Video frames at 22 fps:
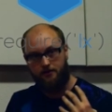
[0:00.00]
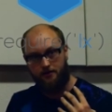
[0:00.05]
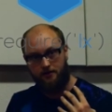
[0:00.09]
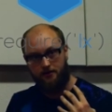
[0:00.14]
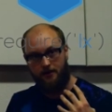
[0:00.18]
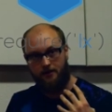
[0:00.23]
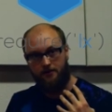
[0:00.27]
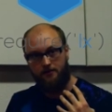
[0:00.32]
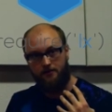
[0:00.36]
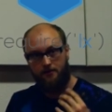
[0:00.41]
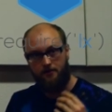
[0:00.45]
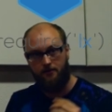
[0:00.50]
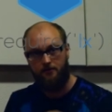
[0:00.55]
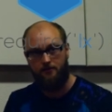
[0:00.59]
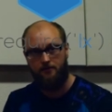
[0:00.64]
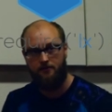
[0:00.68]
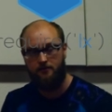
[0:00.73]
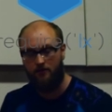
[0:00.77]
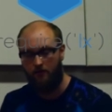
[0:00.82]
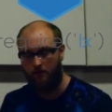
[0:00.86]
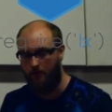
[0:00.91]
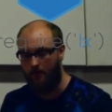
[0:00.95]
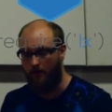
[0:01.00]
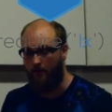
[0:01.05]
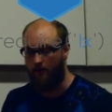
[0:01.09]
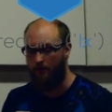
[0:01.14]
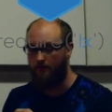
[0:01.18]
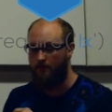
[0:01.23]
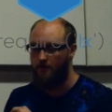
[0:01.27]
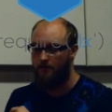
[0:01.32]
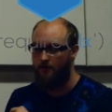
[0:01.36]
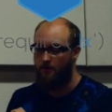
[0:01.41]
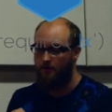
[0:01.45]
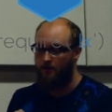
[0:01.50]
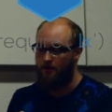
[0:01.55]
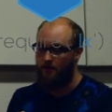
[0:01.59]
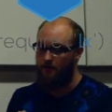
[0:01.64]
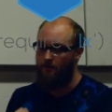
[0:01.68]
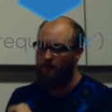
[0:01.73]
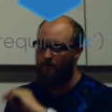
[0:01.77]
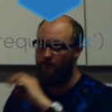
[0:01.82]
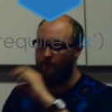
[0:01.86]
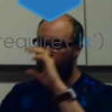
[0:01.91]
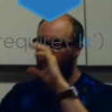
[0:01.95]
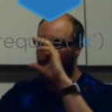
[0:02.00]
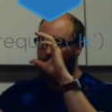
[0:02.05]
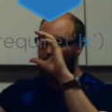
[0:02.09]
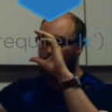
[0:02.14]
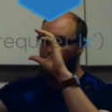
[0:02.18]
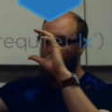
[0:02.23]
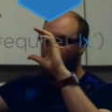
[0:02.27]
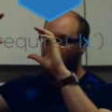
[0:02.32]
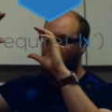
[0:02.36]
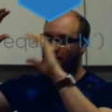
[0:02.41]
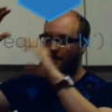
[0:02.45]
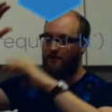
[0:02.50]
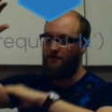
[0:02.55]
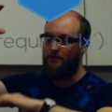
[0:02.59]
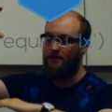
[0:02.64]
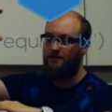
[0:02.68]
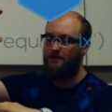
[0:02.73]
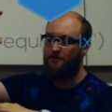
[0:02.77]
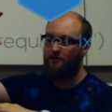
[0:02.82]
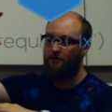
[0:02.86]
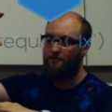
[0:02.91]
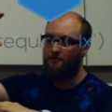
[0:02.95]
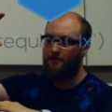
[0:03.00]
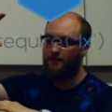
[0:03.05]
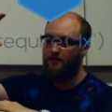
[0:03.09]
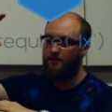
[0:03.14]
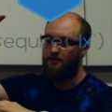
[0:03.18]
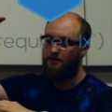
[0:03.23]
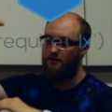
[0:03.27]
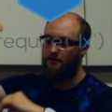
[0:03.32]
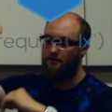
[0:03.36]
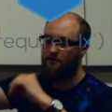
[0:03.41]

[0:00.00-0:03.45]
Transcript: to JSON. So we're going from a JSON object